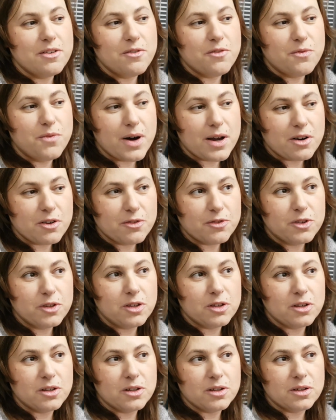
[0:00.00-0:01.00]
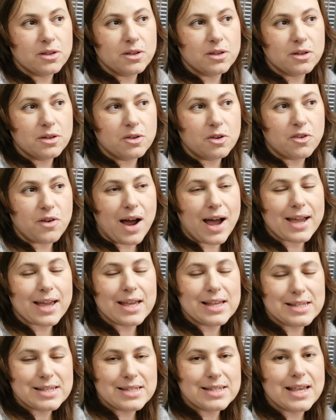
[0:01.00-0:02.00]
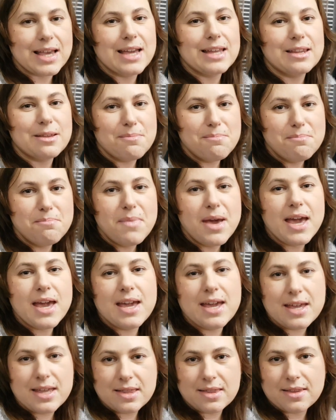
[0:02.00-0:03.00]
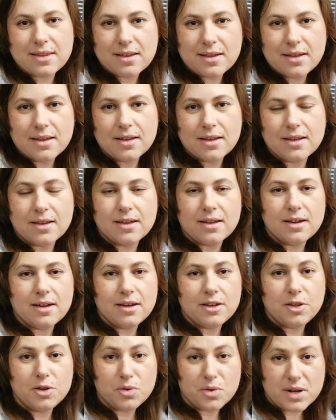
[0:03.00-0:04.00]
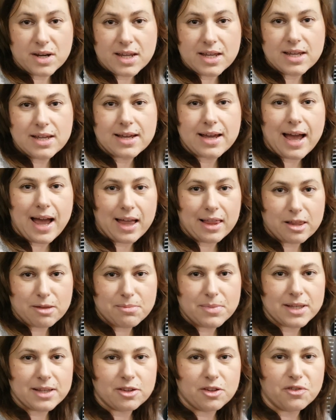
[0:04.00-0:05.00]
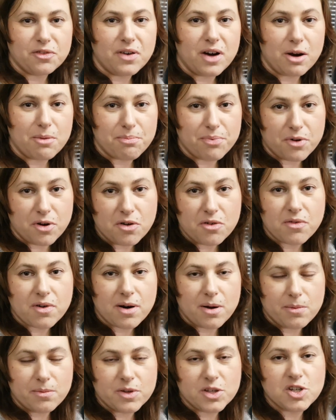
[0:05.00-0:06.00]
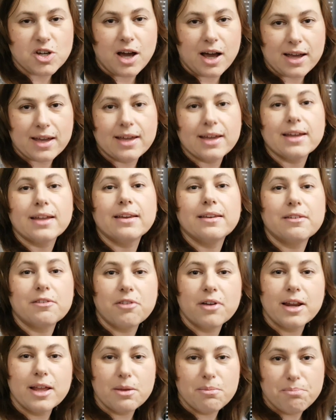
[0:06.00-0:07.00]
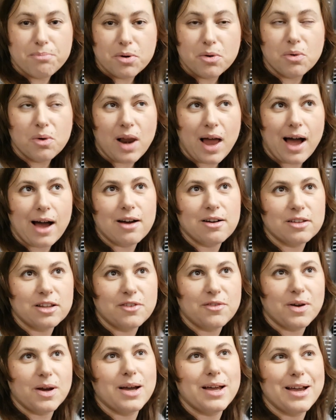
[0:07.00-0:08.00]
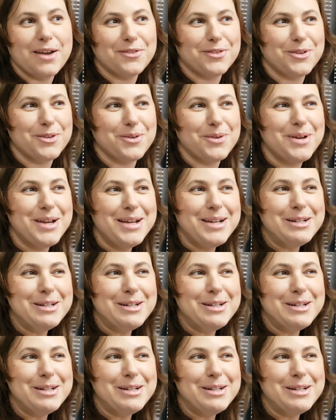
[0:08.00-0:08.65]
One of the, or I can say the main unique element of our program, which I can really pull out if I have to